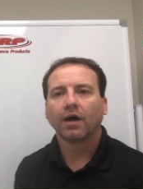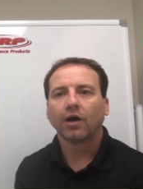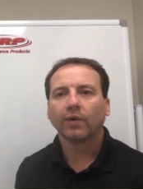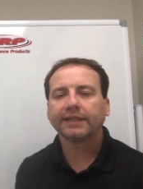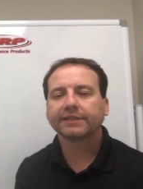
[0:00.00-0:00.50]

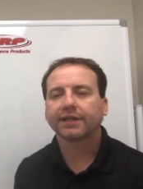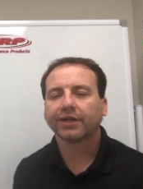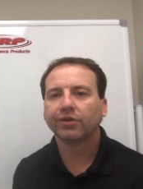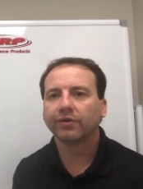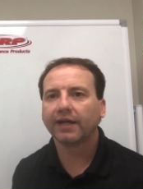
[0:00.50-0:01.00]
All right,
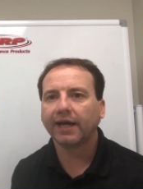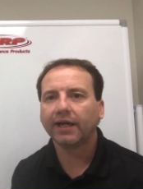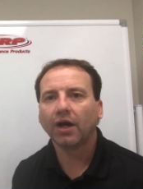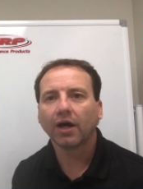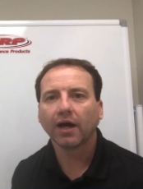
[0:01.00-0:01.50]

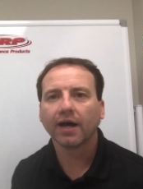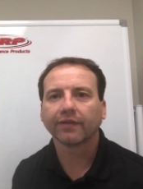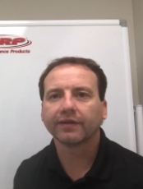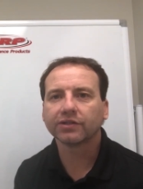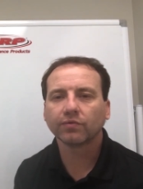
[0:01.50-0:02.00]
Q&A.
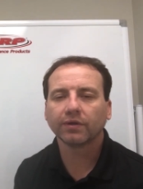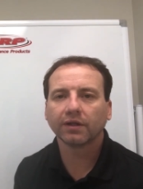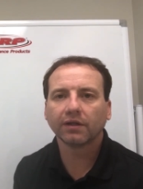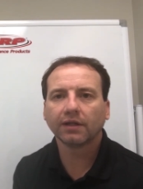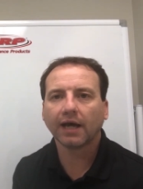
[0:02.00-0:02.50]
This
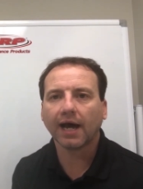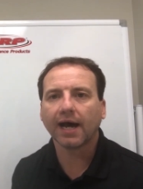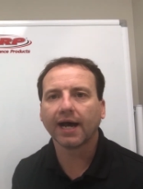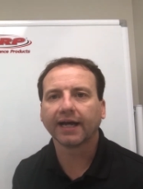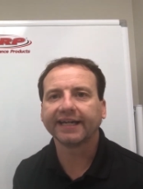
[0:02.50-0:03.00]
one
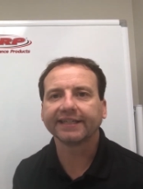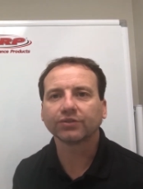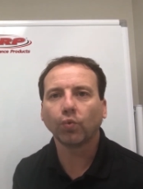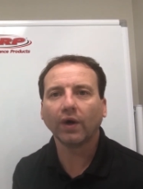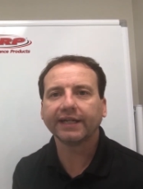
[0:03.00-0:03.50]
uh,
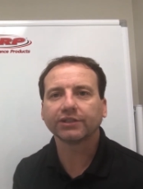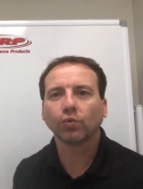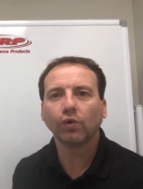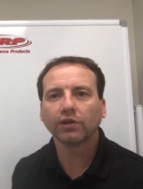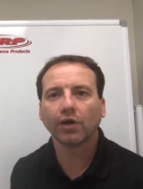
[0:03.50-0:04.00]
is what
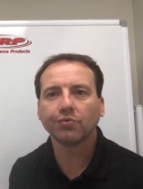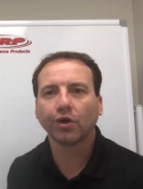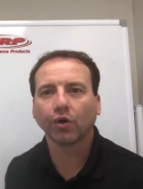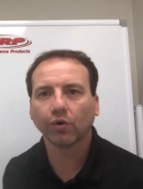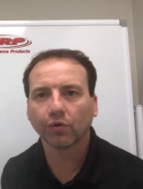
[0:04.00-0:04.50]
is wheel
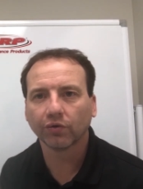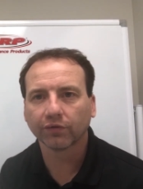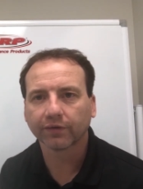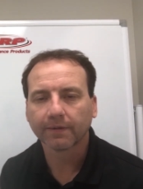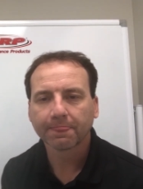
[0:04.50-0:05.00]
load
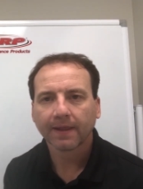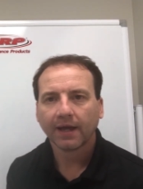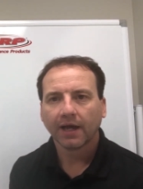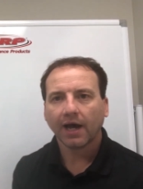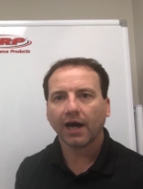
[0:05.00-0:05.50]
curve?
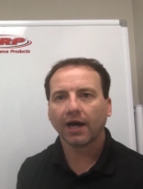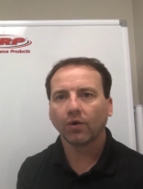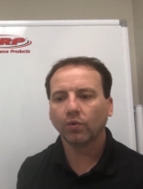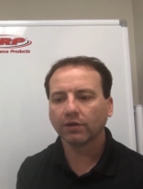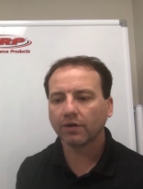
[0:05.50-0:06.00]

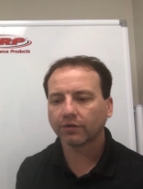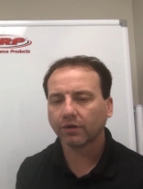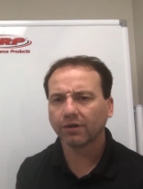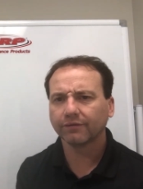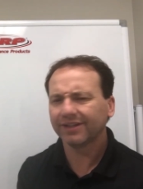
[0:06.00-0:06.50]
Uh,
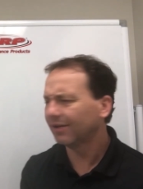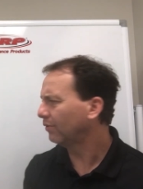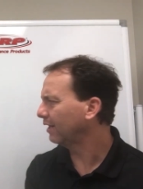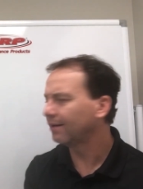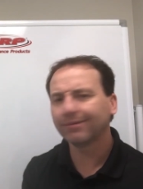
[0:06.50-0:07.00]
curve, you know
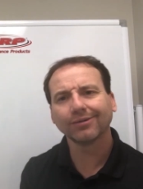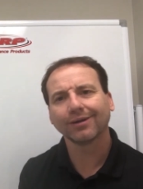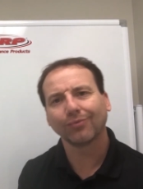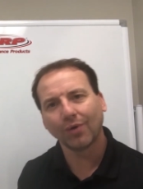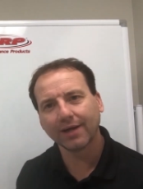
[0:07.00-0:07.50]
what? I'm on
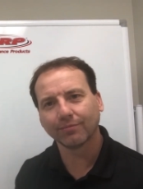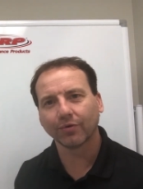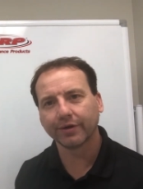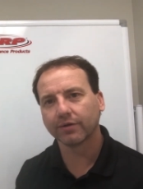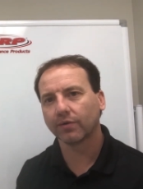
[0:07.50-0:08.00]
a
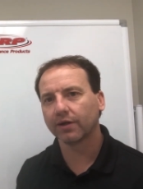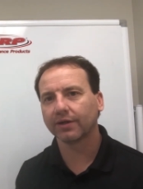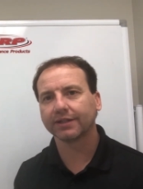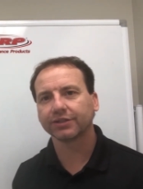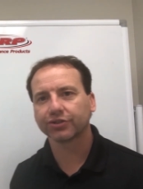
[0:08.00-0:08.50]
whiteboard here. Why
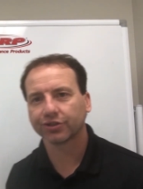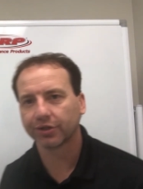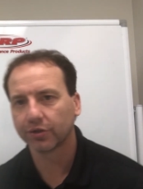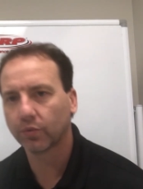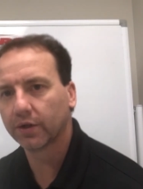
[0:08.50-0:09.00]
don't I just
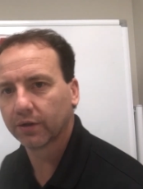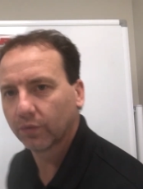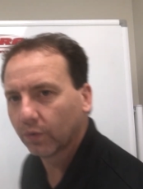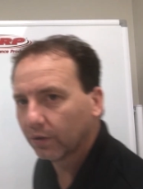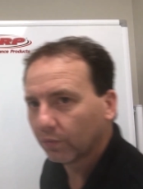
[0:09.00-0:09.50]
show you what,
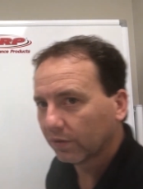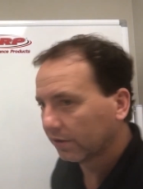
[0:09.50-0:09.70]
what,